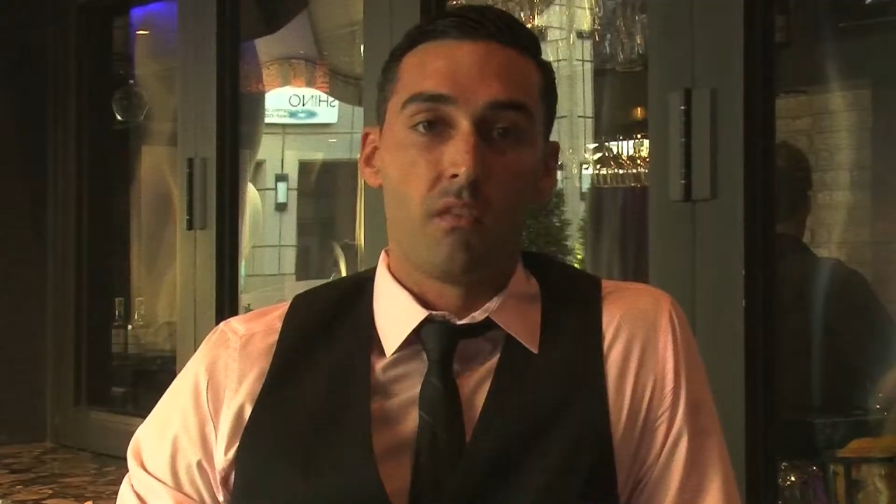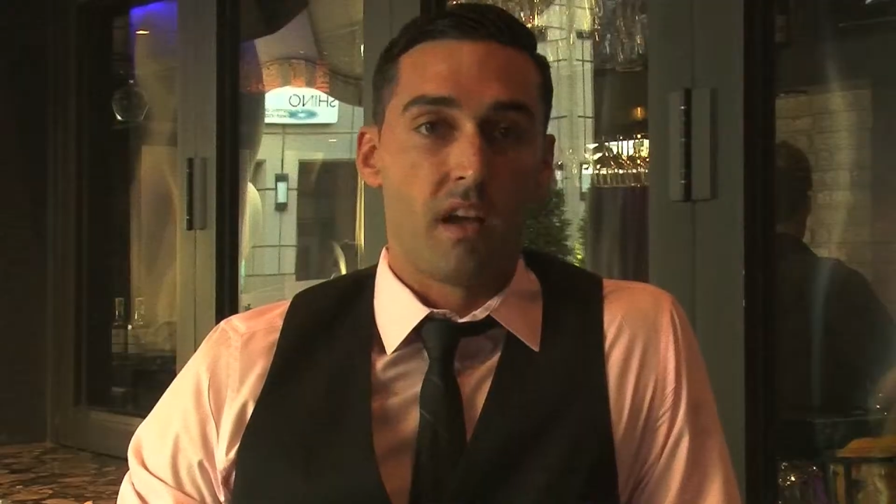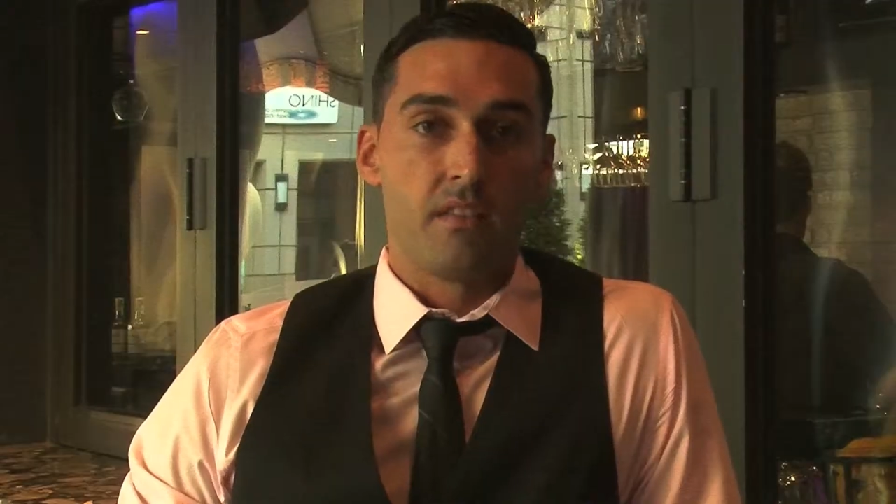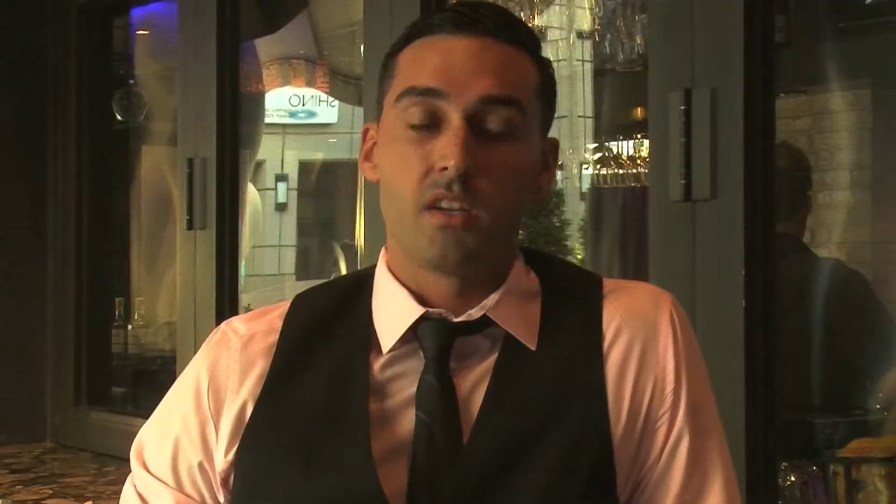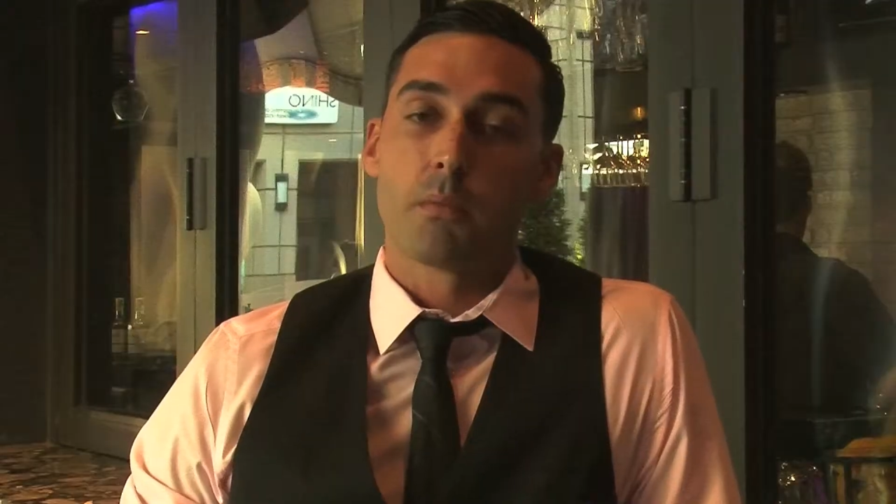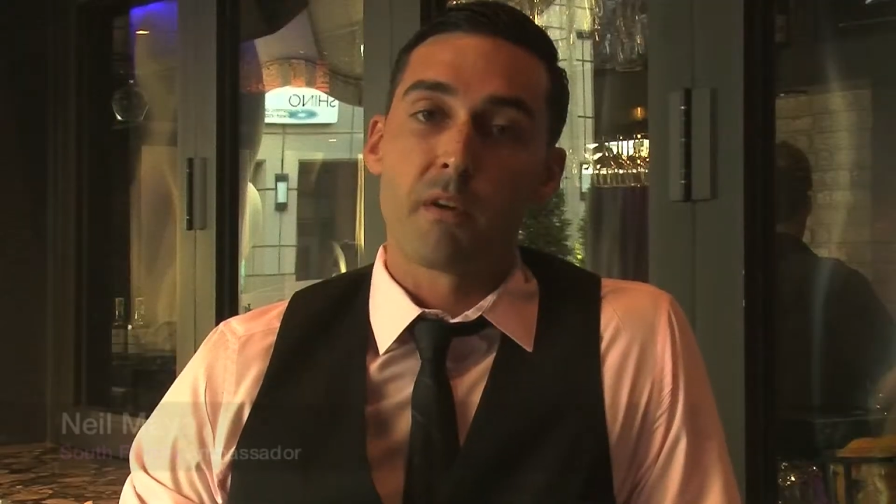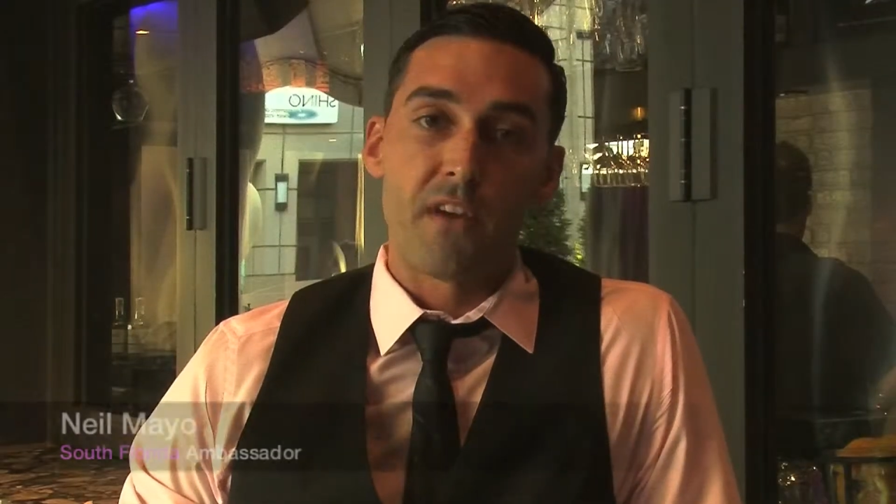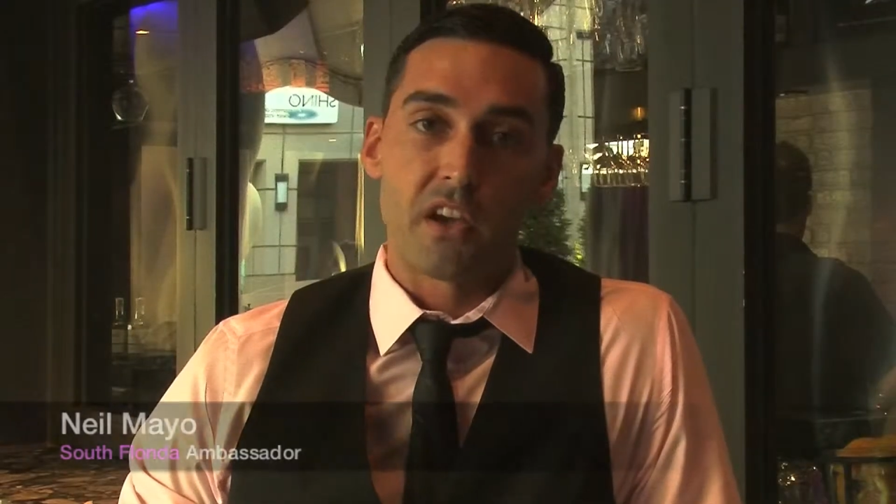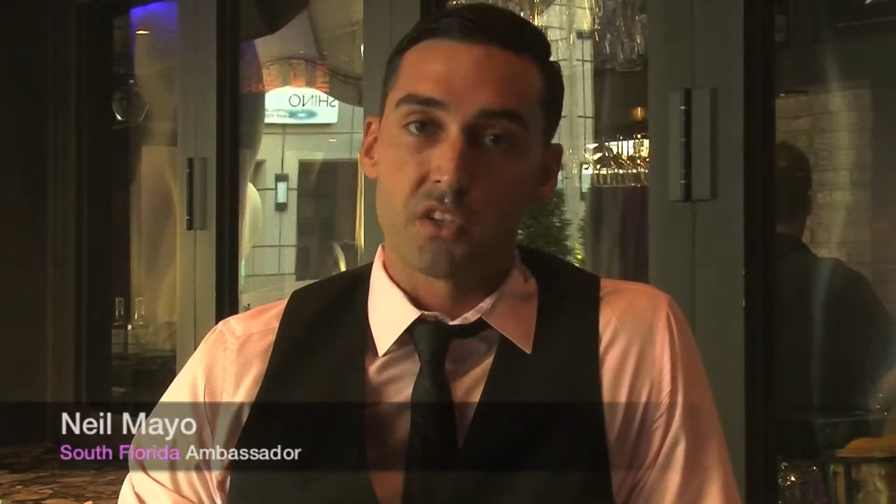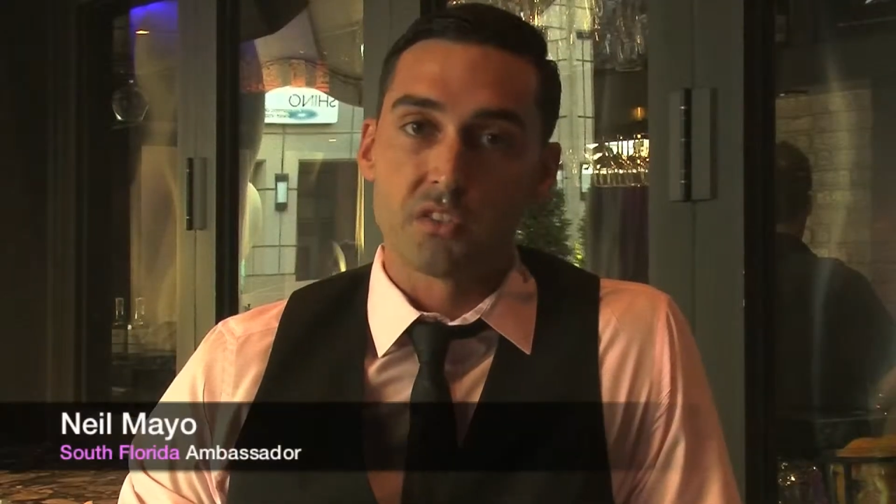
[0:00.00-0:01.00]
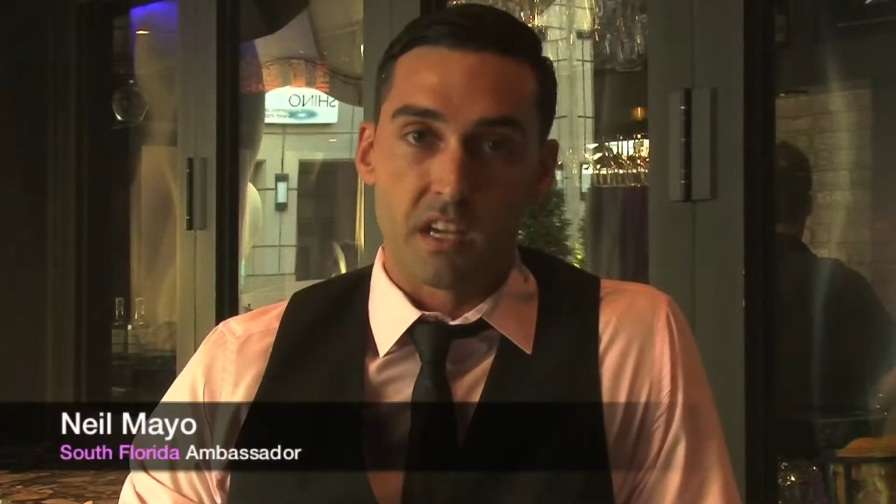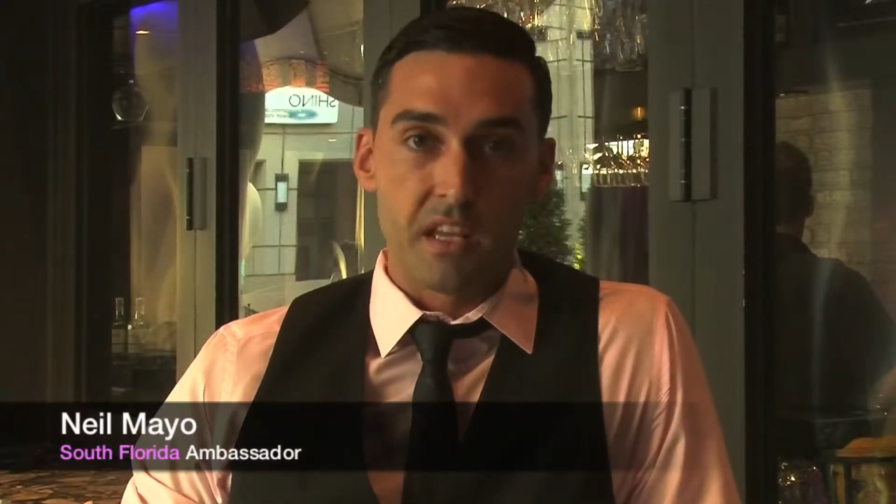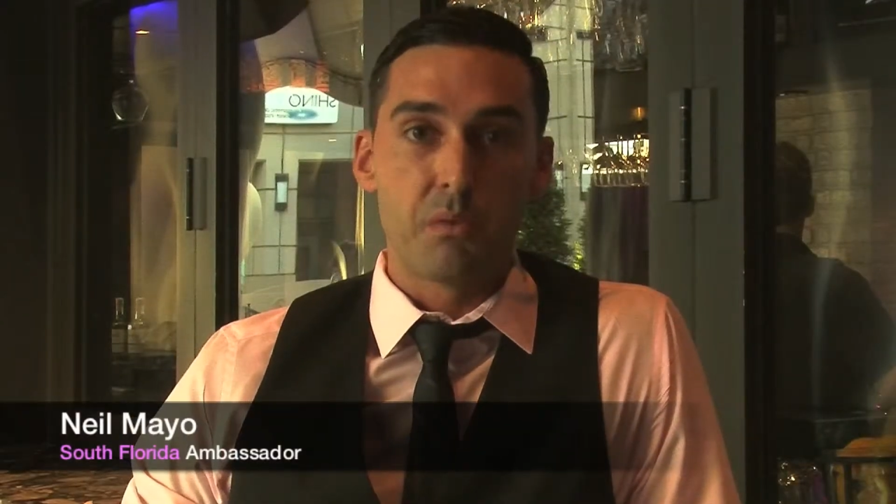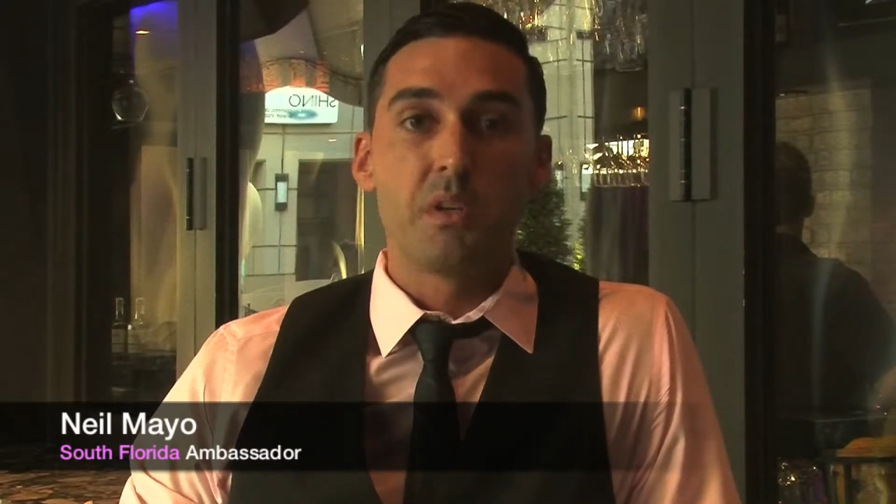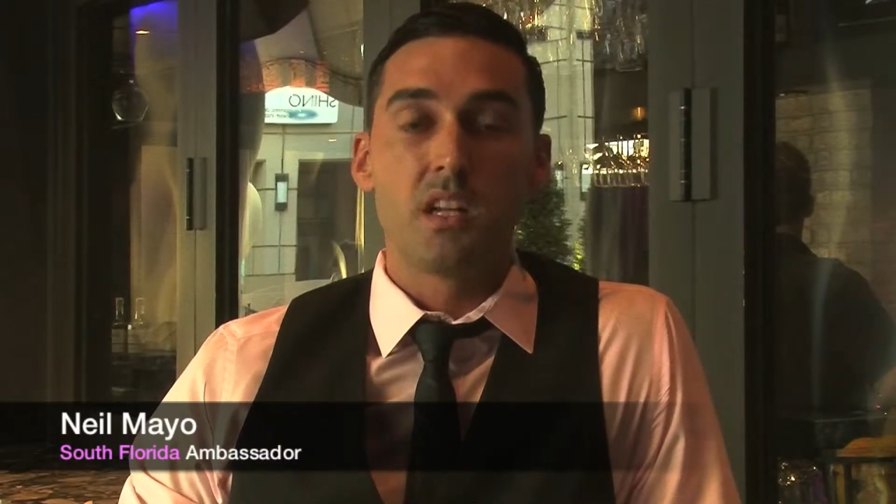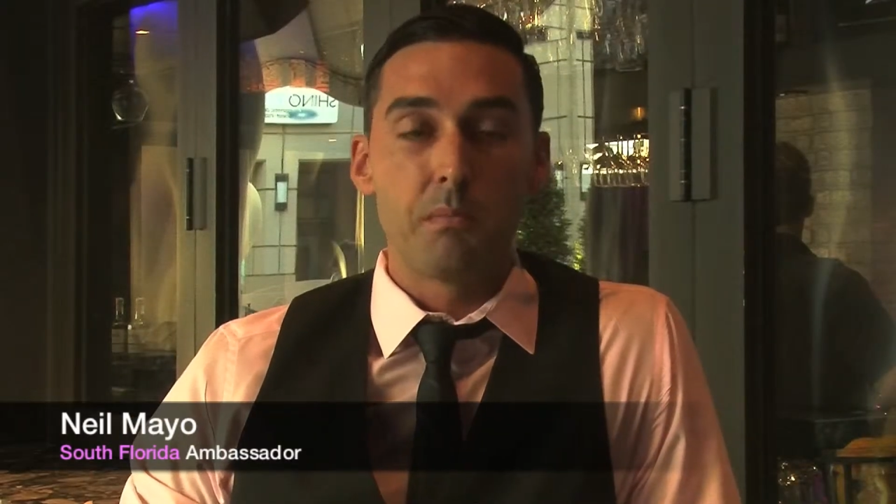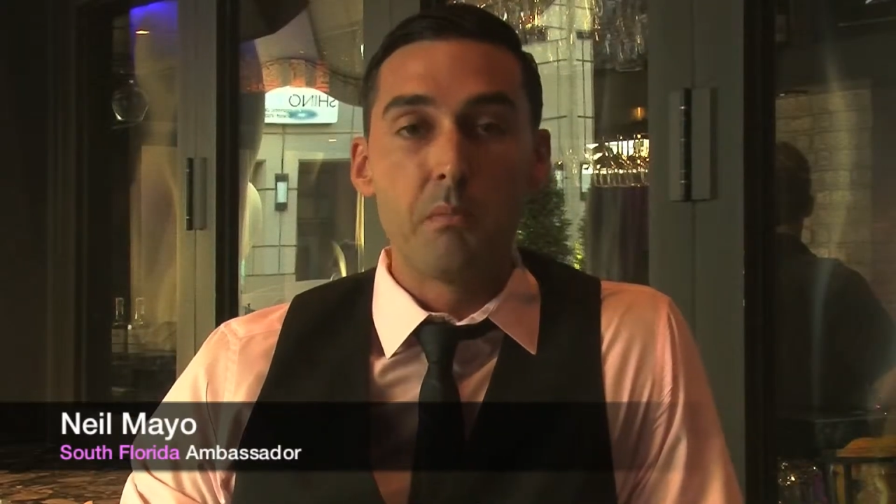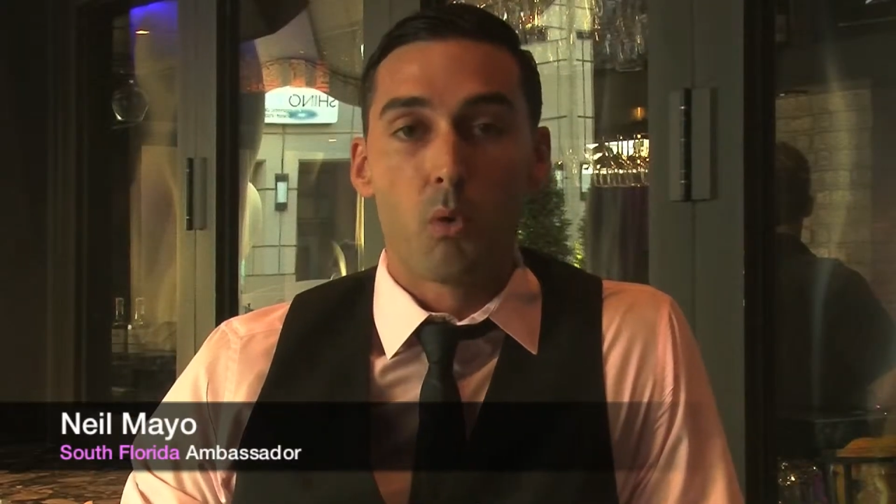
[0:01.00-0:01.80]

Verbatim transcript: As young professionals, I think we need to be